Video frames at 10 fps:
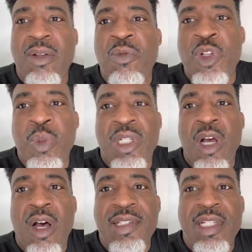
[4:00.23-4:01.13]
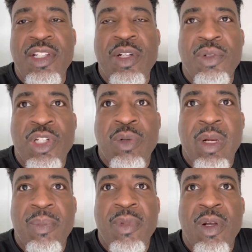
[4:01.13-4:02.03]
which would cause it you know to trip.
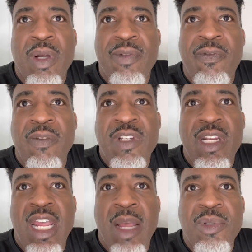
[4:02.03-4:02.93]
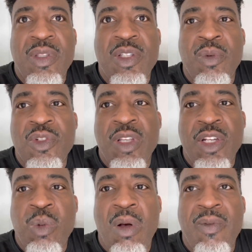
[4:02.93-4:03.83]
You know at 15 amps, this runs at
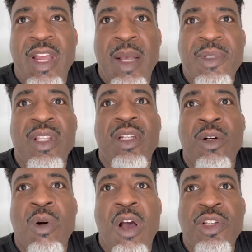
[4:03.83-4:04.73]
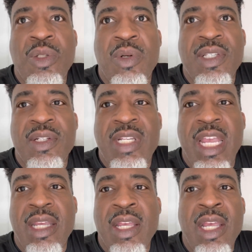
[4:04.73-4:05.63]
12 amps, and then the garage door doesn't
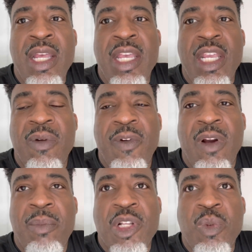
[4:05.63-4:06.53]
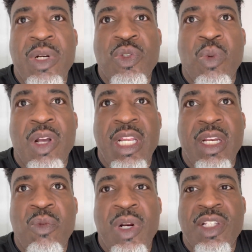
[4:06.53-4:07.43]
take you know, very much when it's running
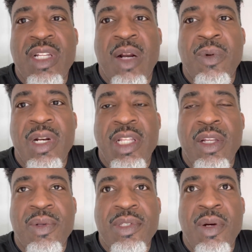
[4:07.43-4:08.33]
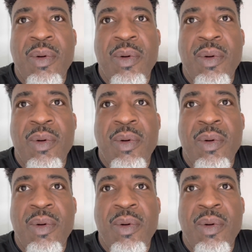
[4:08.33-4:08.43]
and when it's not running, you know, so.